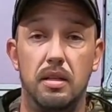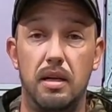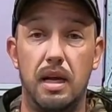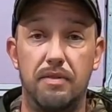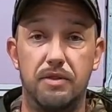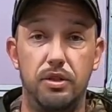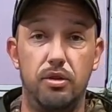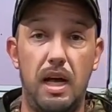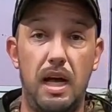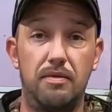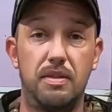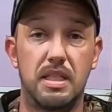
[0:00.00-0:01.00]
After you
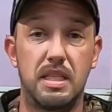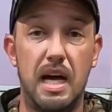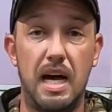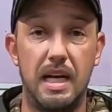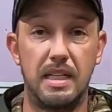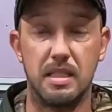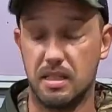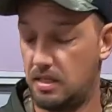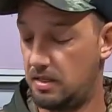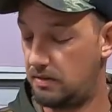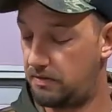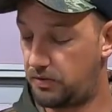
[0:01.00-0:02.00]
have the size,
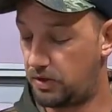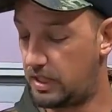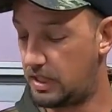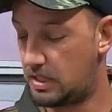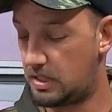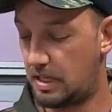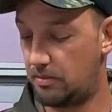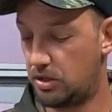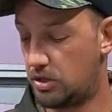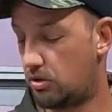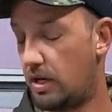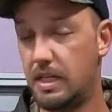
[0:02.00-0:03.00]
for this
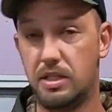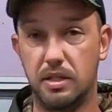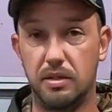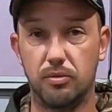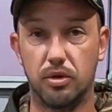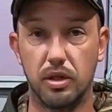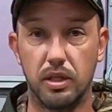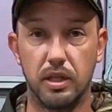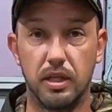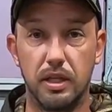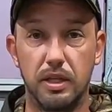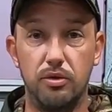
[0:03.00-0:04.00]
demonstration we're
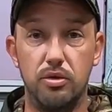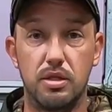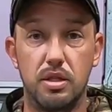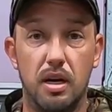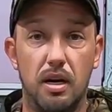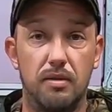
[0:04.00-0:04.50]
going to use